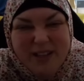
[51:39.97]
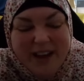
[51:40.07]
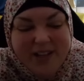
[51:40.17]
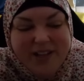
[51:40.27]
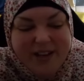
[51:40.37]

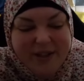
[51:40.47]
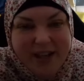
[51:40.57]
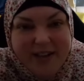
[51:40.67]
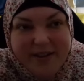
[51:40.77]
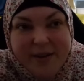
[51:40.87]
like it,
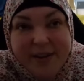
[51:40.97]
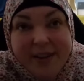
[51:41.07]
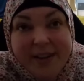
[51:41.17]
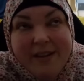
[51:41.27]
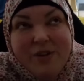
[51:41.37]
so
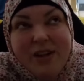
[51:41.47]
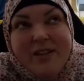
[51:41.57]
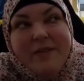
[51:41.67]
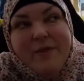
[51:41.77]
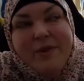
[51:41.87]
I'm trying to like
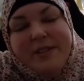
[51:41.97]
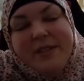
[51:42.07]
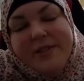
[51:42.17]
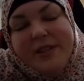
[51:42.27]
force myself to,